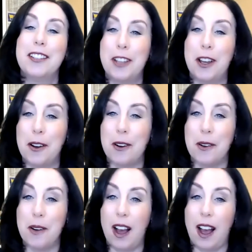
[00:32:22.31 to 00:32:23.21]

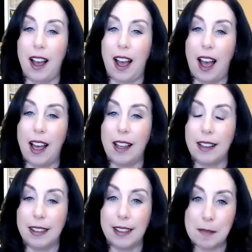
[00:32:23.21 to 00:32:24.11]
So
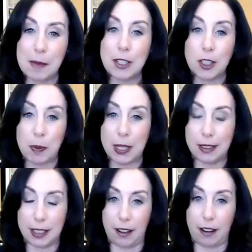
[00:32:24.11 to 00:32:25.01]
let me just be
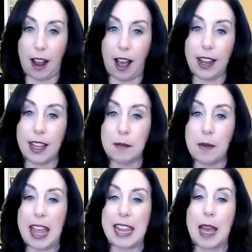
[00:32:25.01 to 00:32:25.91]
clear I
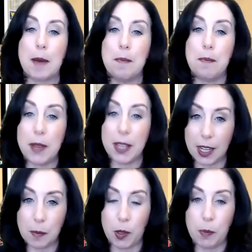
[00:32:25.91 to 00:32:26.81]
am a
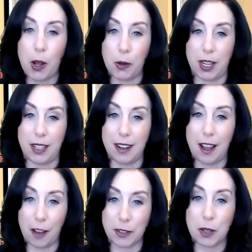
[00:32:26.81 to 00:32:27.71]
big proponent
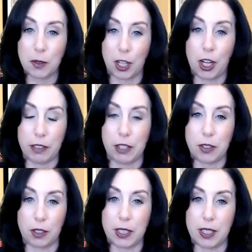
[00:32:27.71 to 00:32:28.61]
of using career
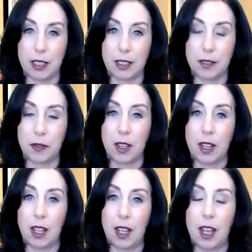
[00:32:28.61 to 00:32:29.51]
services.
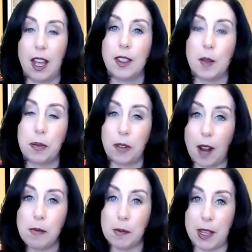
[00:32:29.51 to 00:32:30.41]
The
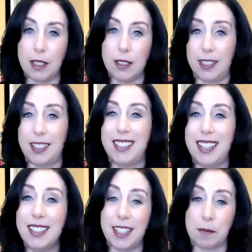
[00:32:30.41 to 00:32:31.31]
problem is the
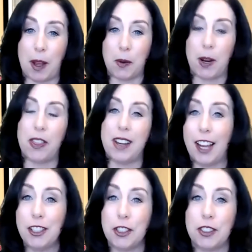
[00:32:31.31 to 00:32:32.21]
statistic, by the way, the
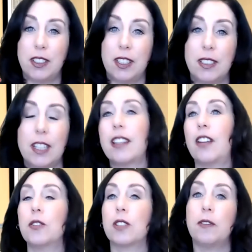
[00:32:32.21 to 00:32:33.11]
national statistic
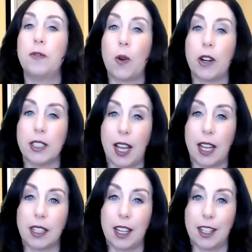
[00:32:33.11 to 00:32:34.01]
that only four in
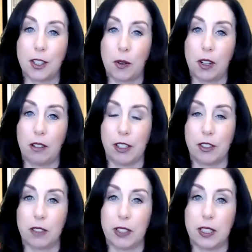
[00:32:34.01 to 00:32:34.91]
10 kids go to career
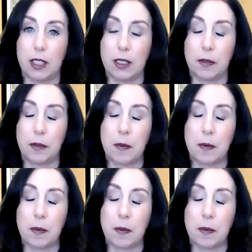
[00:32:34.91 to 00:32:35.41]
services.